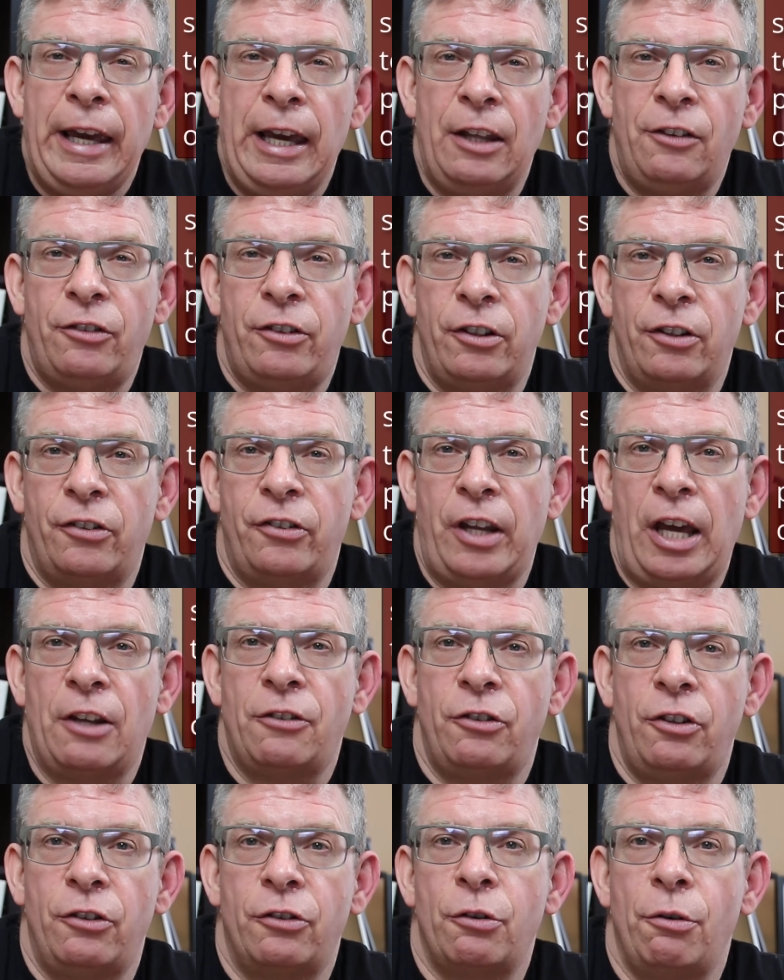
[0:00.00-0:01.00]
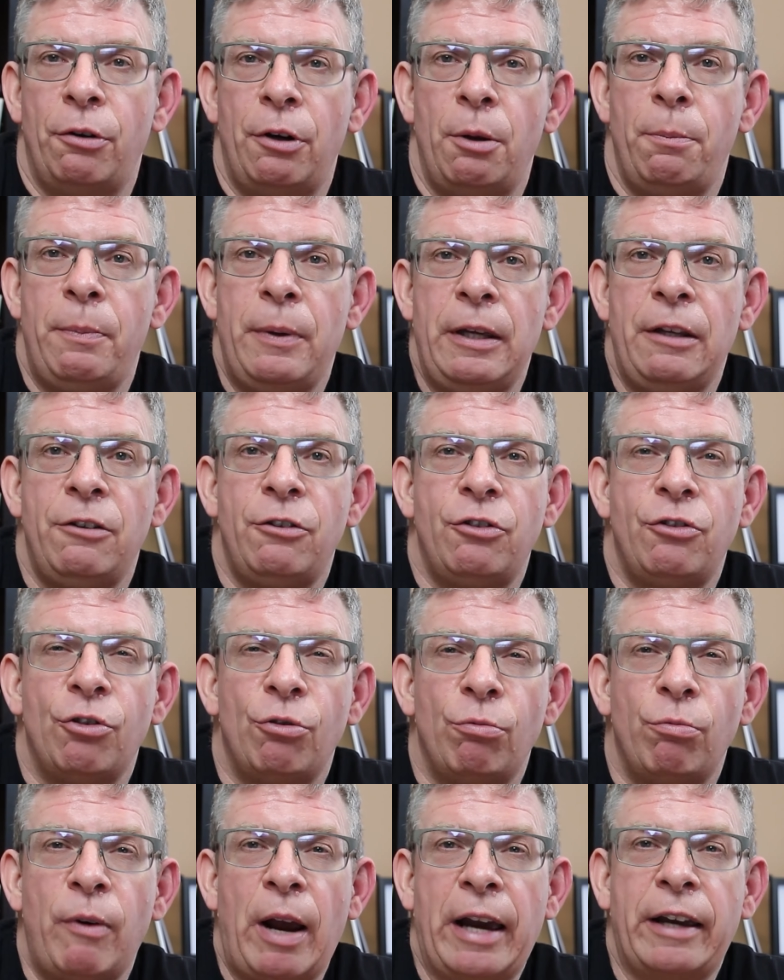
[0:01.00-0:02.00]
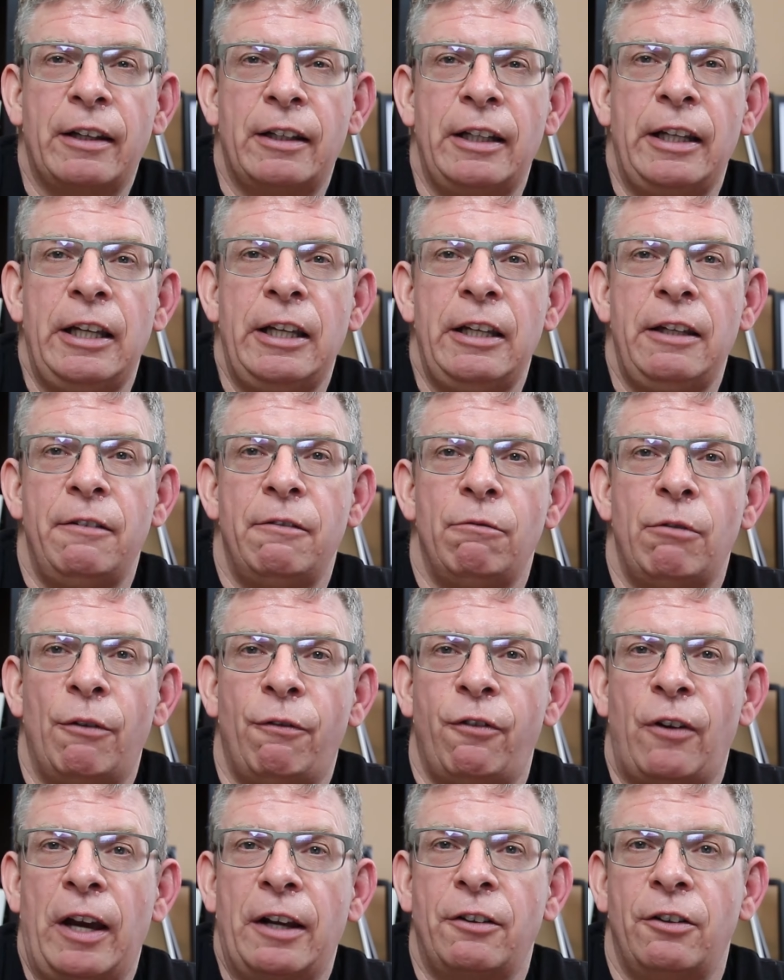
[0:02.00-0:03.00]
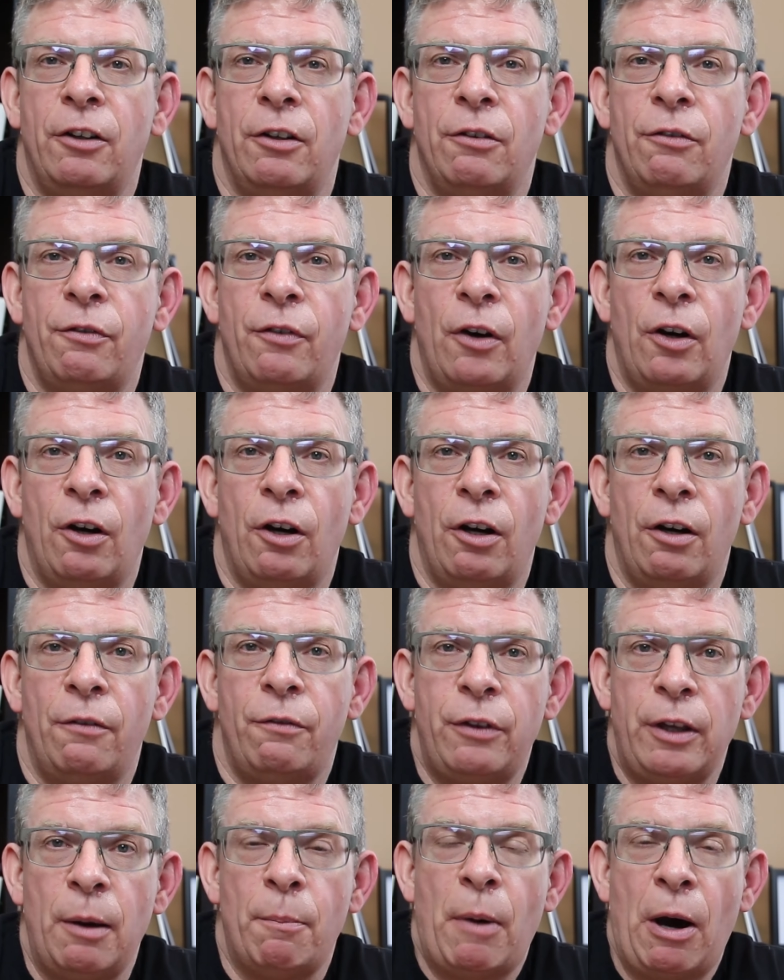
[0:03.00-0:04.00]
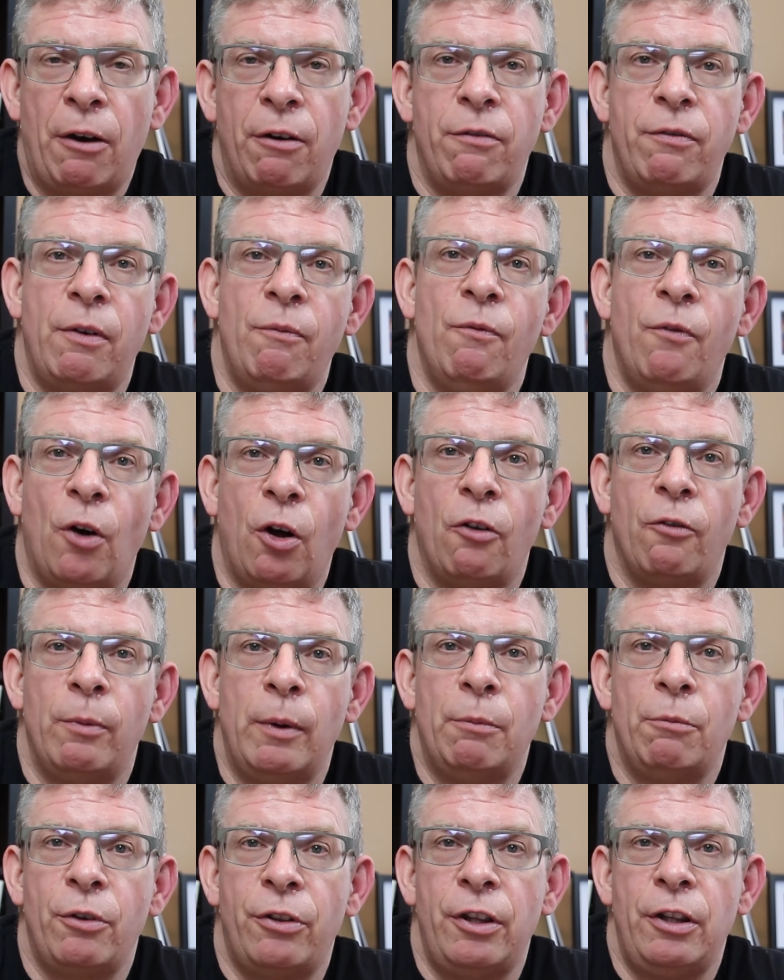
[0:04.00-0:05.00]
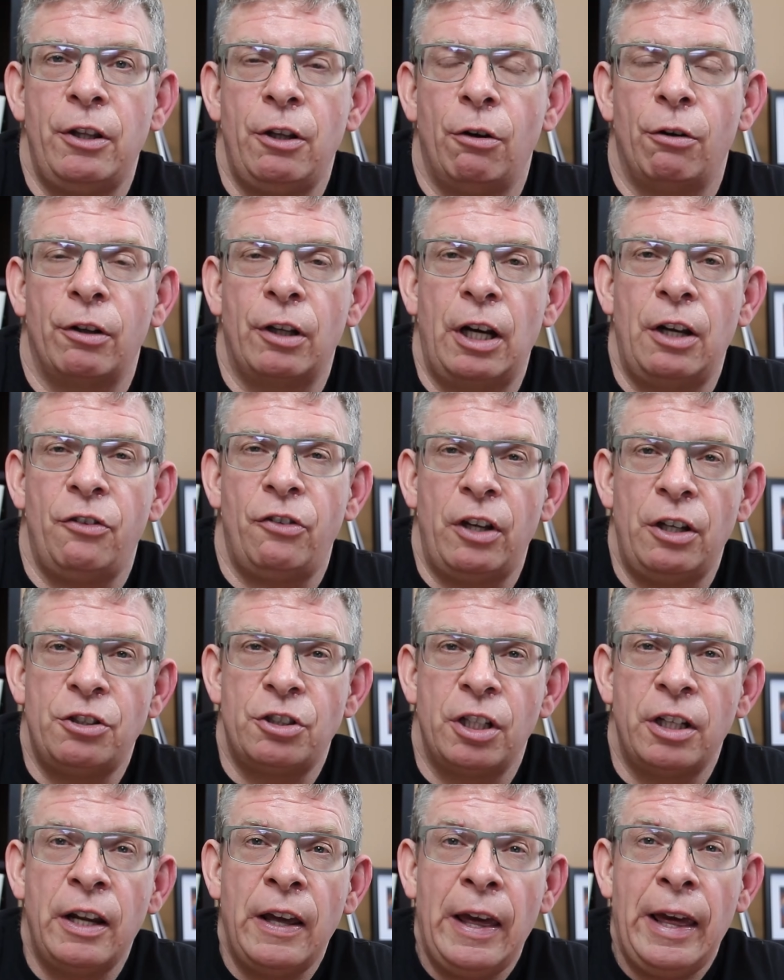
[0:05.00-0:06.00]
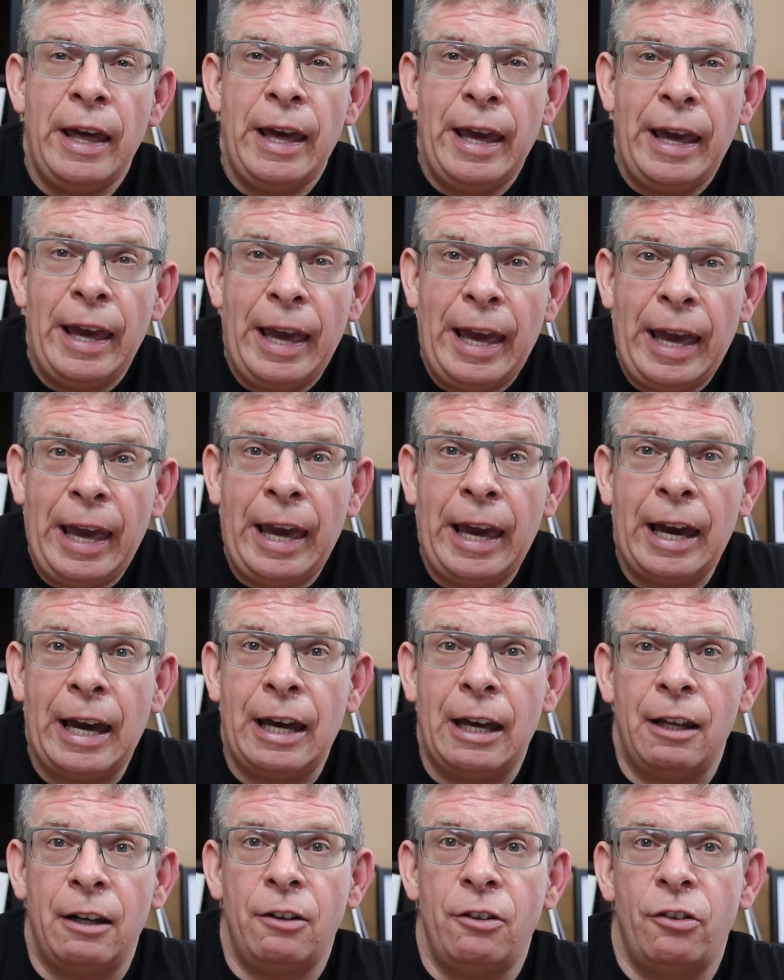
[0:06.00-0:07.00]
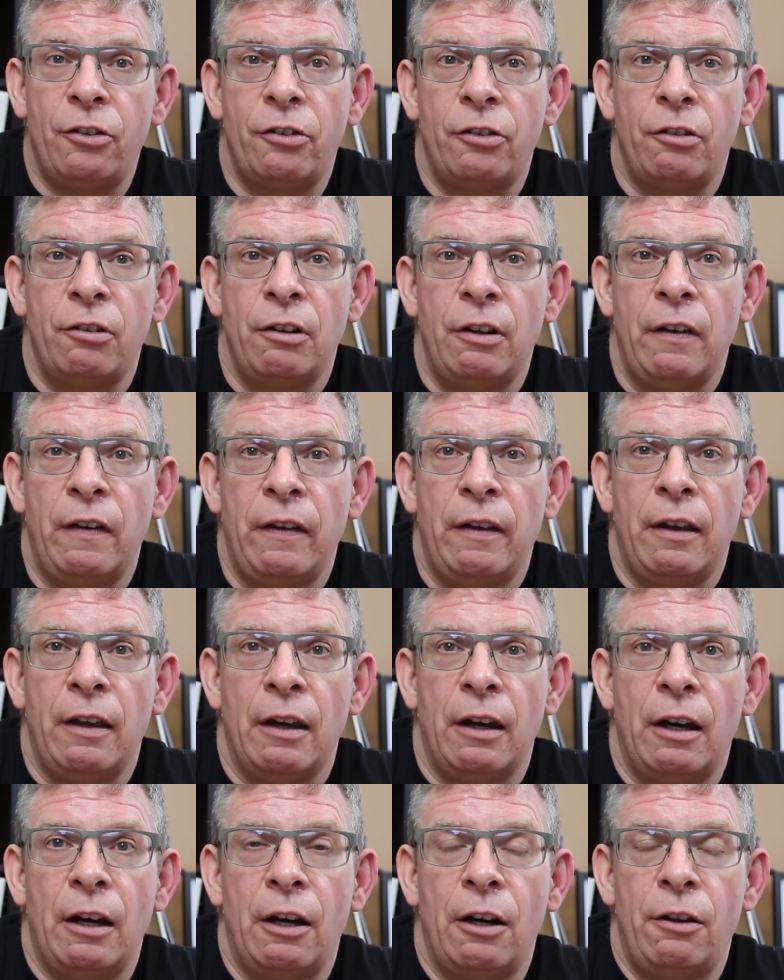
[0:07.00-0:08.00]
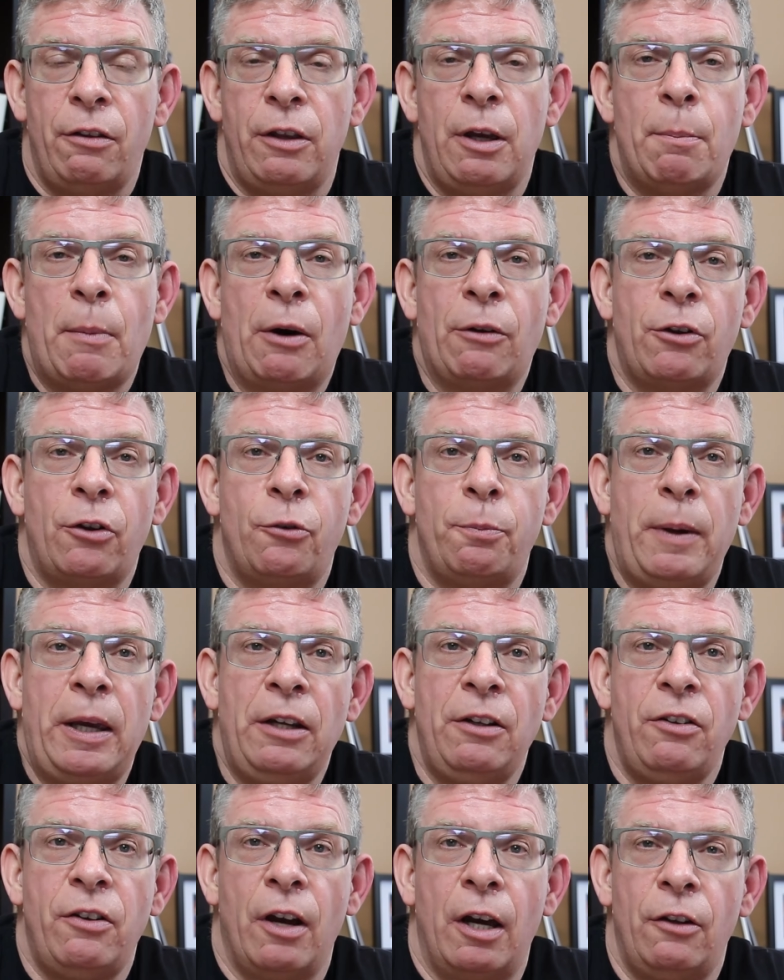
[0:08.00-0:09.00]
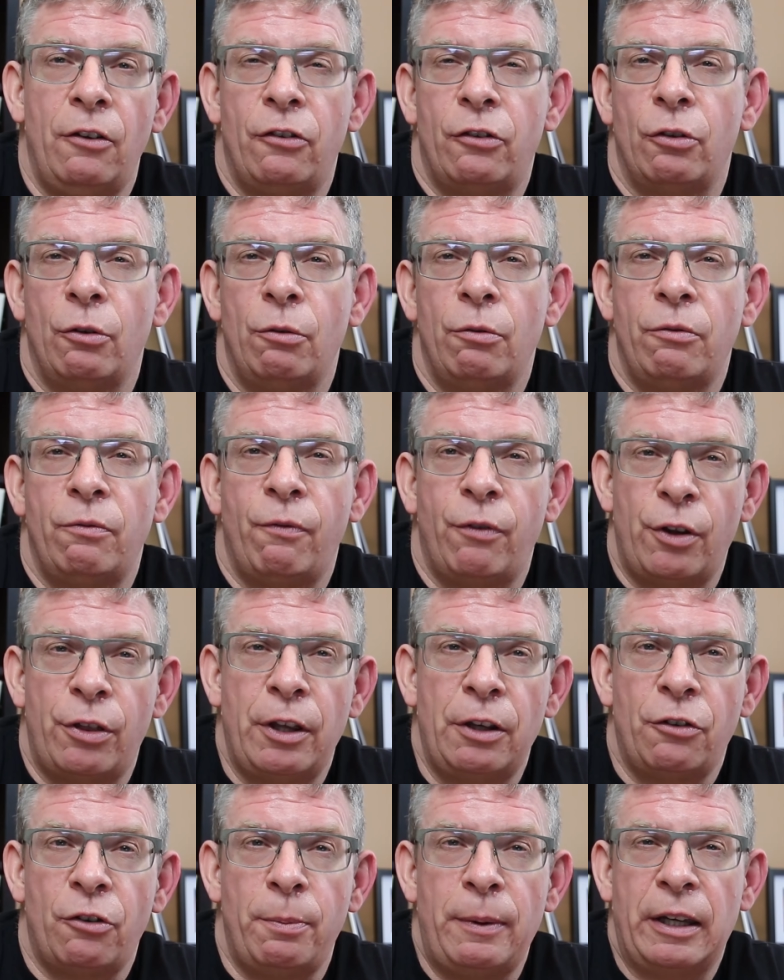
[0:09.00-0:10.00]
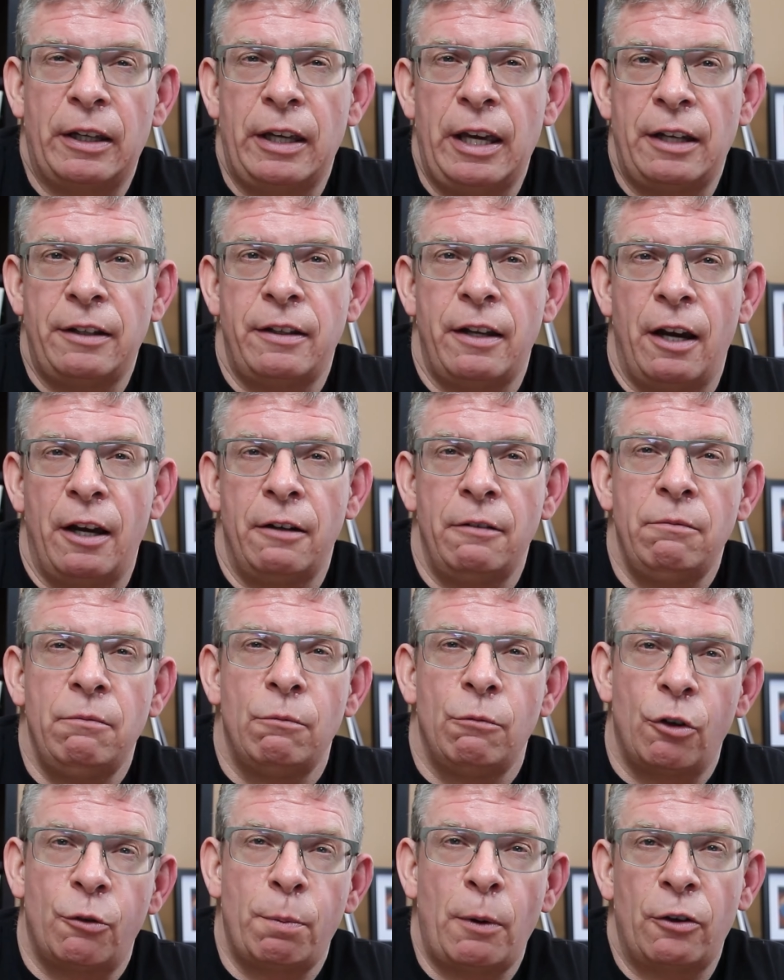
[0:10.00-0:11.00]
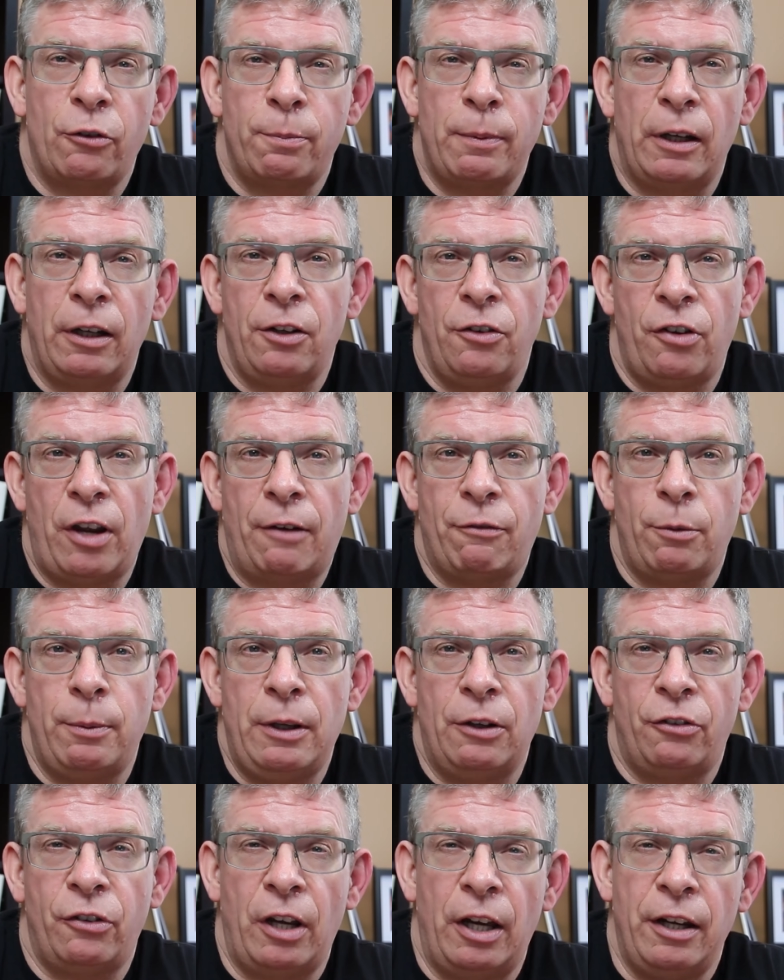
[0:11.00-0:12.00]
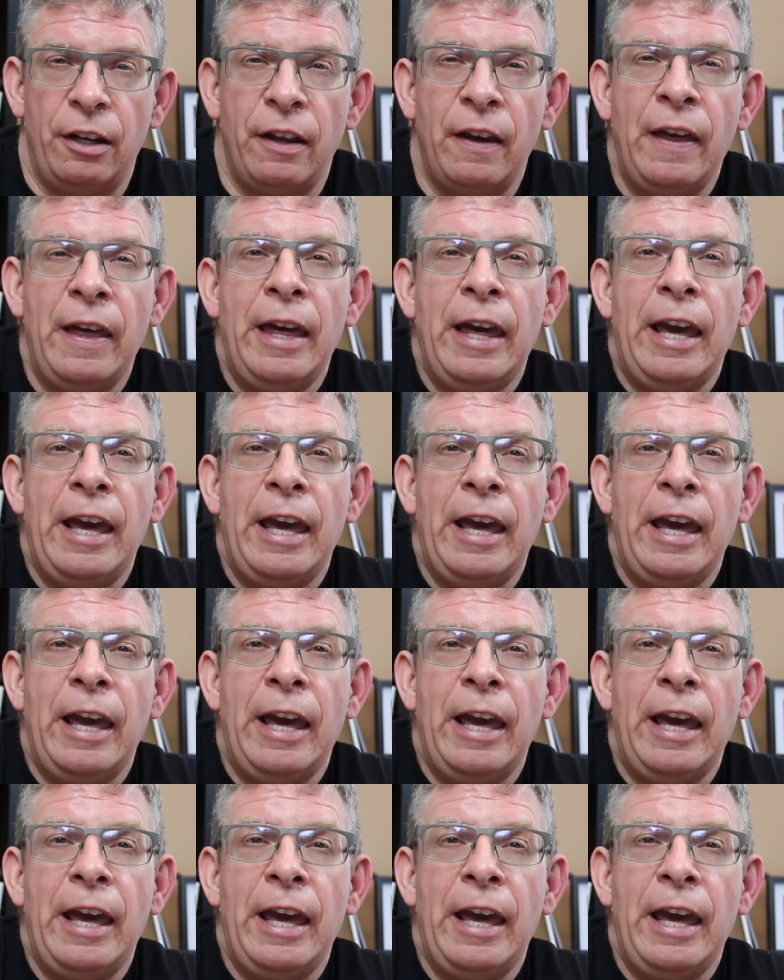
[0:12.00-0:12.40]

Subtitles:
Its success is going to be directly reflective of the amount of involvement within the organization and the amount that's being done. So for things to get done, responsibilities have to be assigned.